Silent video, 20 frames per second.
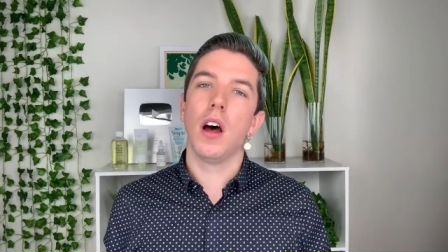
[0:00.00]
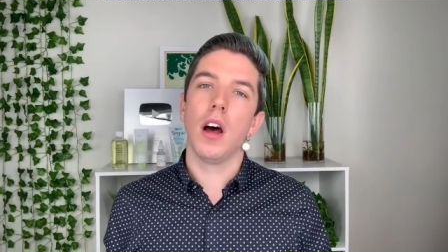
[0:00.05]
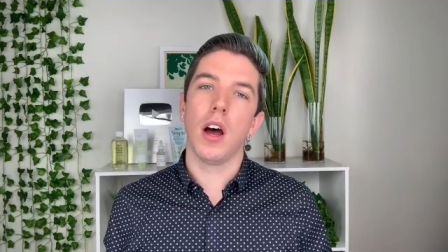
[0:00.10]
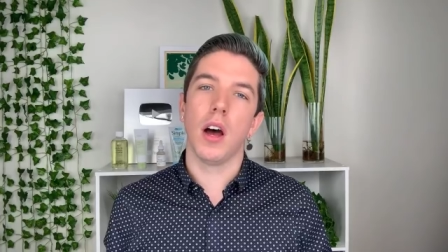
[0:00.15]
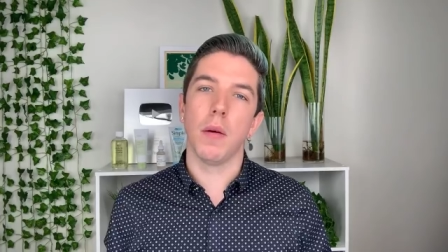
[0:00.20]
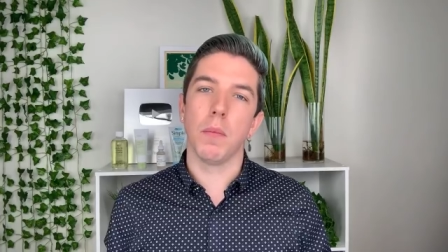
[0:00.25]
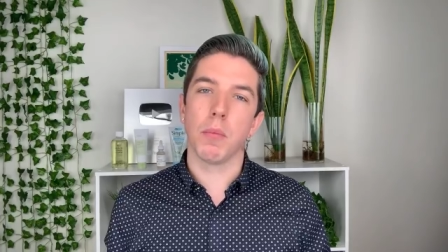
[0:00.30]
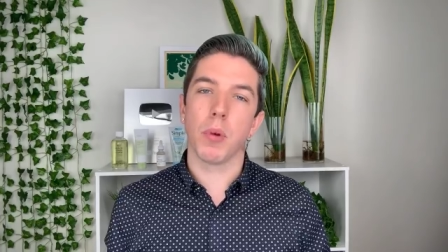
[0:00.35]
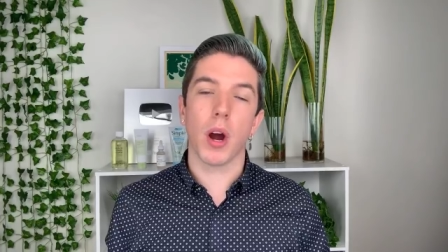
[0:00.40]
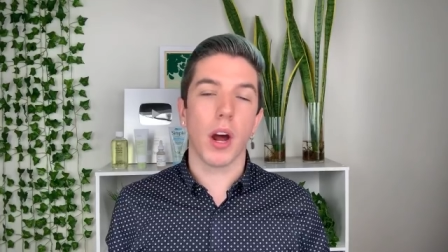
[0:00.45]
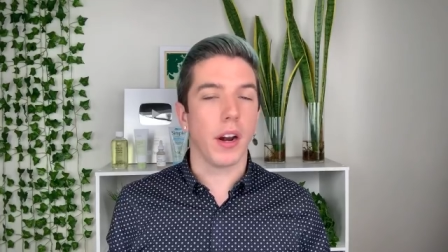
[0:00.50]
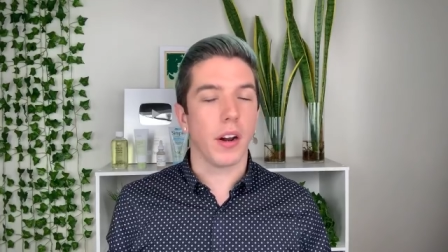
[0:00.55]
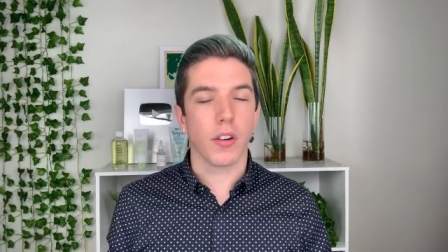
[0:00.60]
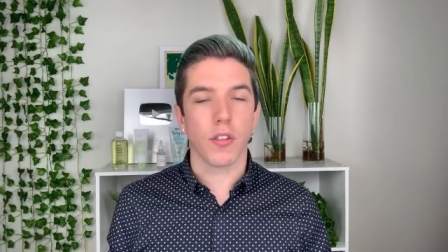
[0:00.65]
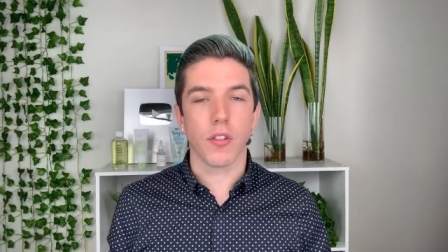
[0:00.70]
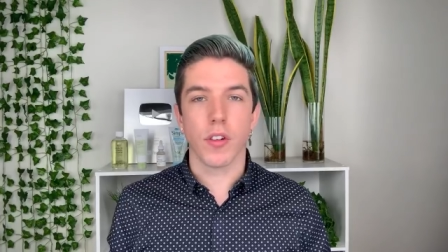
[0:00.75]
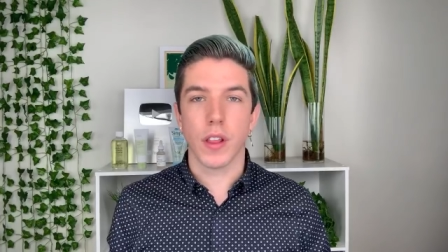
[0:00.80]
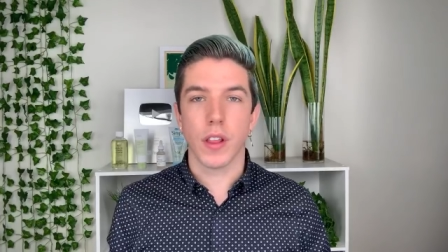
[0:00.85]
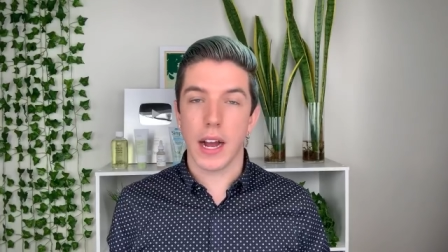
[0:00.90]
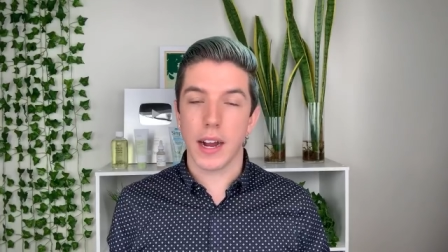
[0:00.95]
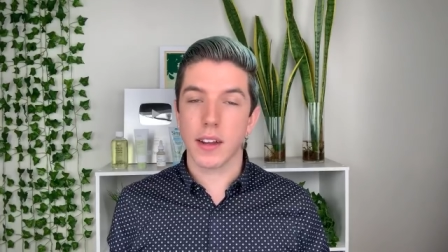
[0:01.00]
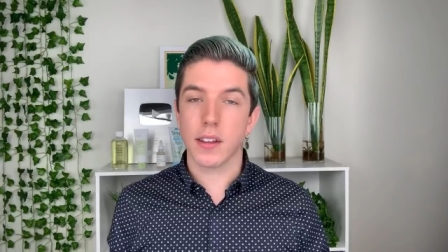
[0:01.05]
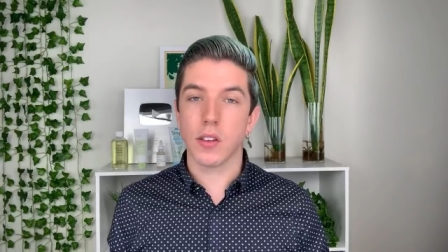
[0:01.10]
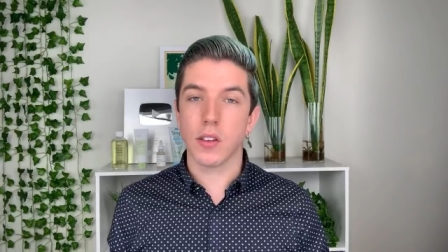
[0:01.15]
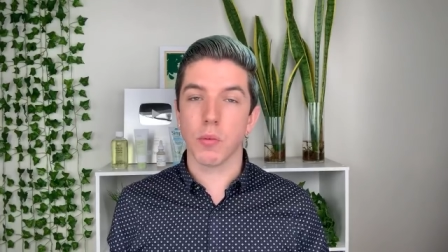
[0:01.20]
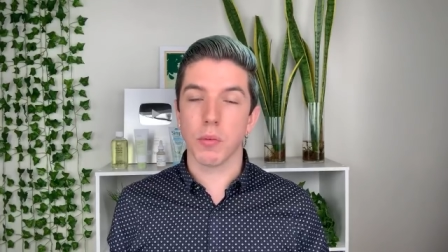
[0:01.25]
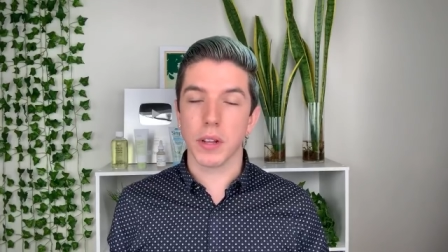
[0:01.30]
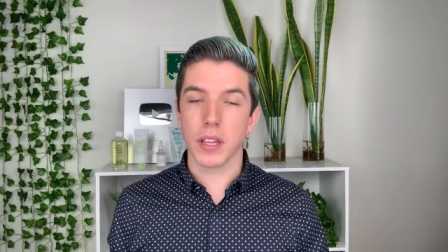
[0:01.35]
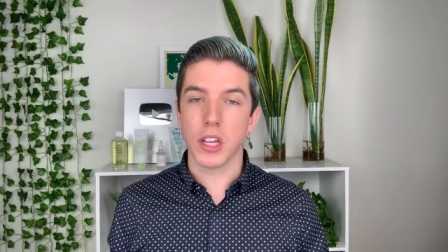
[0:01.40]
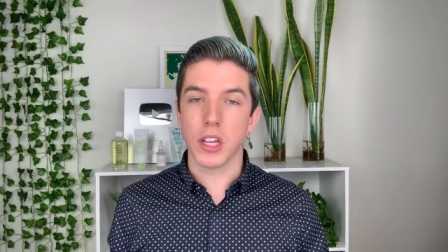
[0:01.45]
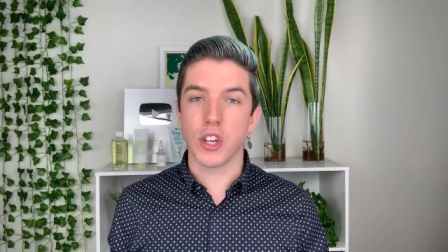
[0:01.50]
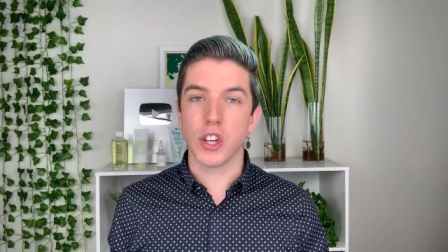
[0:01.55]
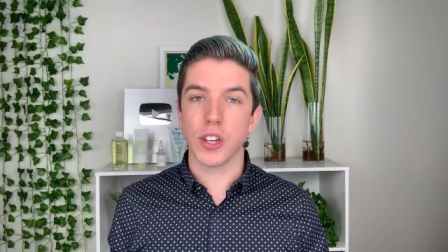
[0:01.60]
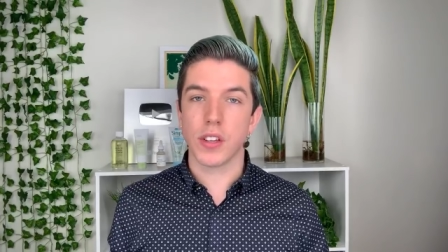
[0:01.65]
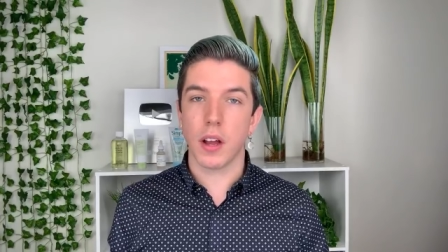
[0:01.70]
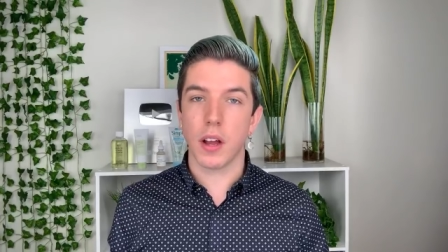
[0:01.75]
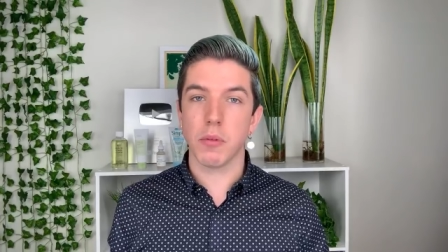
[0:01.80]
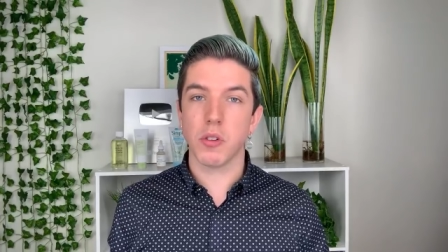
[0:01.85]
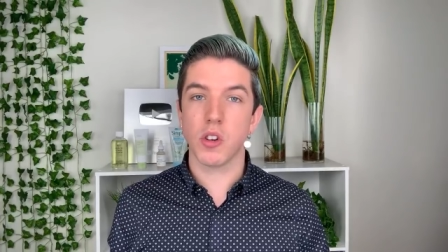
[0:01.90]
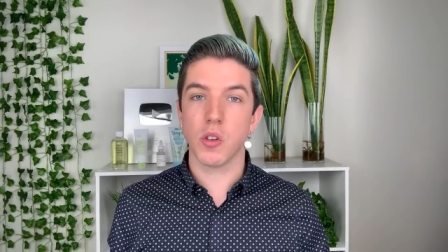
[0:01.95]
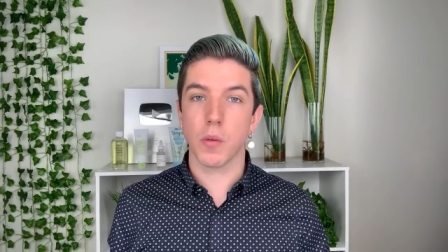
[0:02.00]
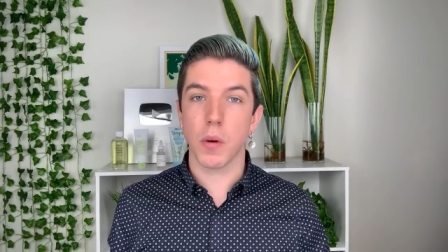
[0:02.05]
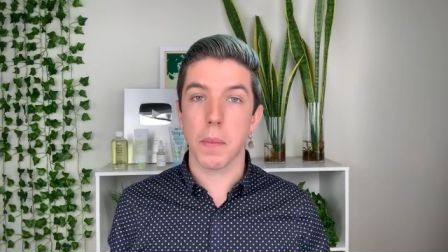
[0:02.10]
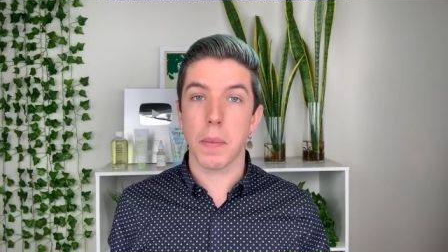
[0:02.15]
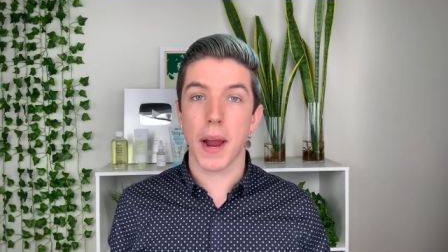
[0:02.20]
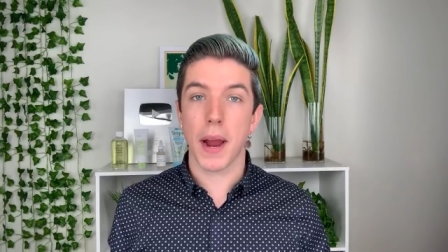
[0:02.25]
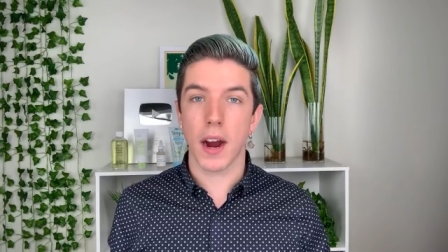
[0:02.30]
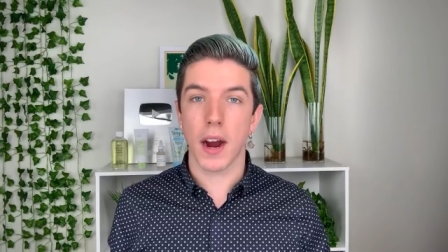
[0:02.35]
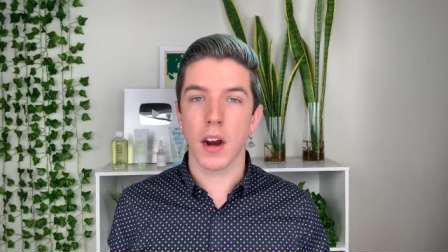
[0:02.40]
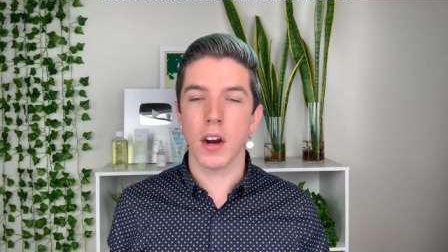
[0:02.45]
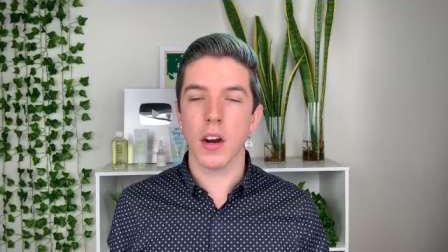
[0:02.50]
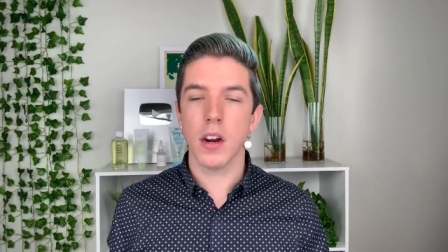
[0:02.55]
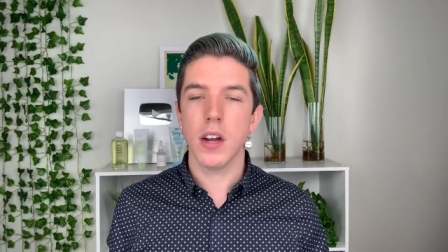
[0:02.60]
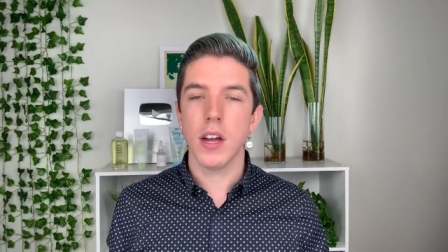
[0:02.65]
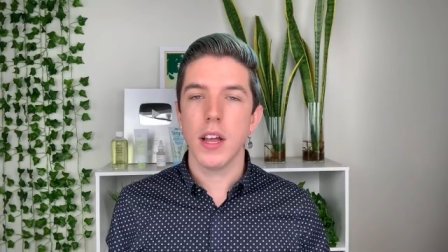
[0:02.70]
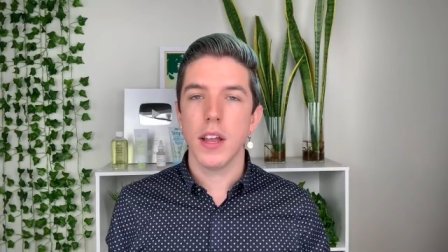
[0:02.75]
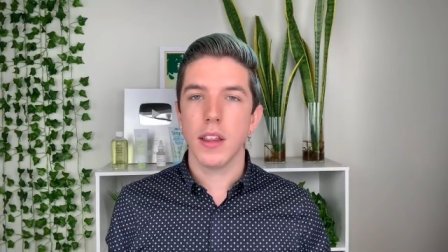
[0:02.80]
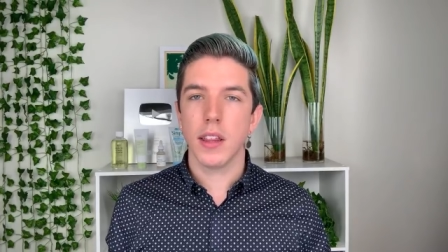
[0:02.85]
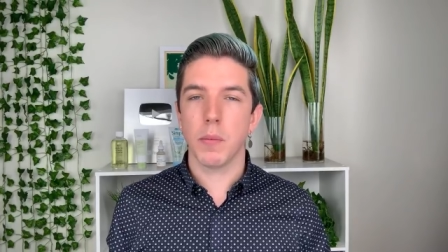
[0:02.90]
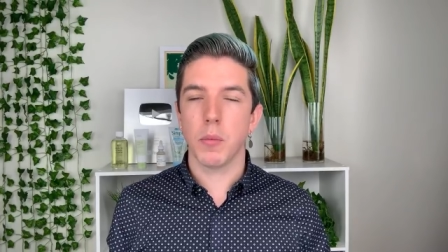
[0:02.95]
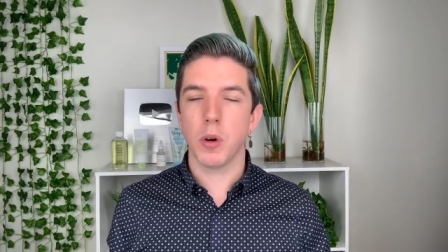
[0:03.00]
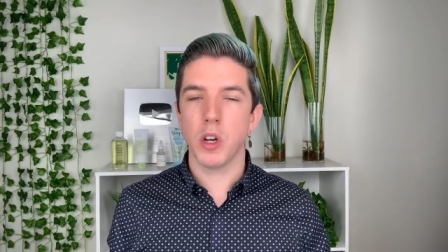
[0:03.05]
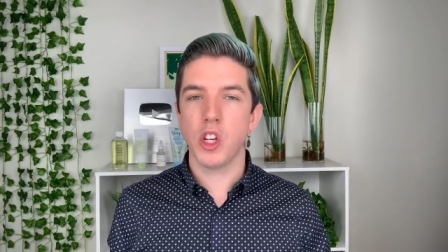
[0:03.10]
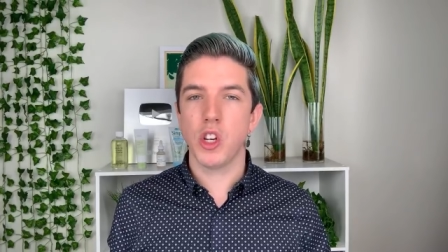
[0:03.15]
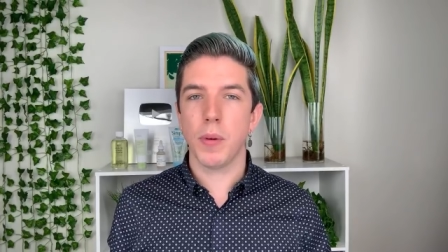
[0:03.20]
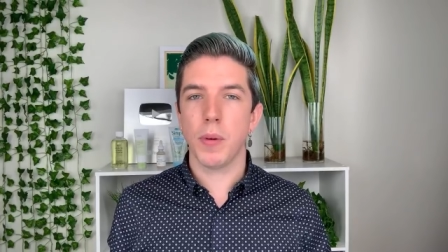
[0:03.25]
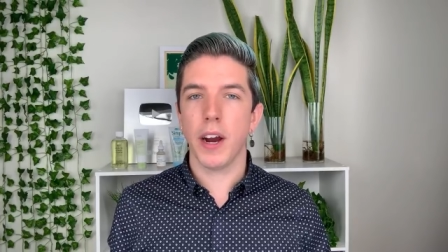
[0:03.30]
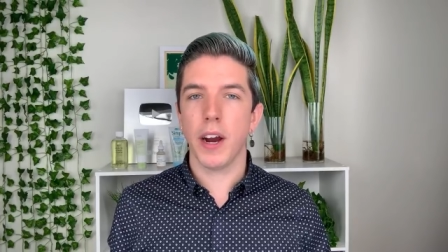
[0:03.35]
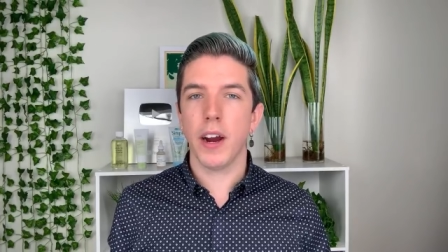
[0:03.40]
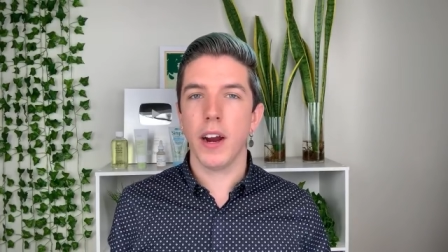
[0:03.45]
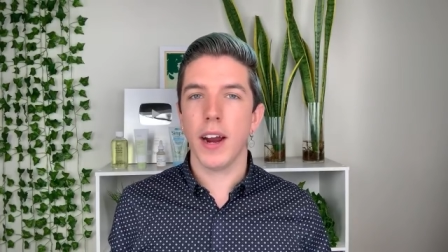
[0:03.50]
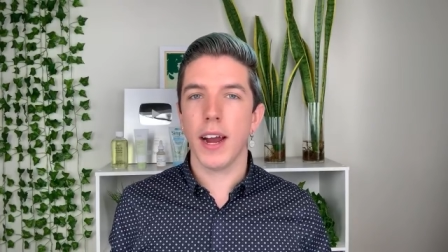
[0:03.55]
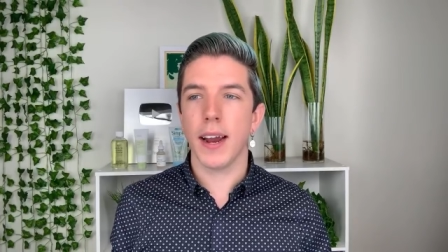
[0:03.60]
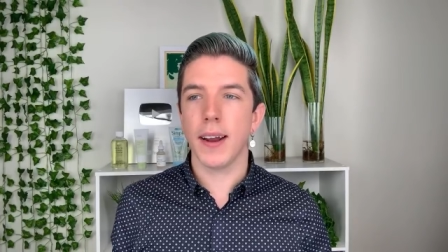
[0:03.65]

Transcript: um, product for that because it really just helps to repair the moisture barrier.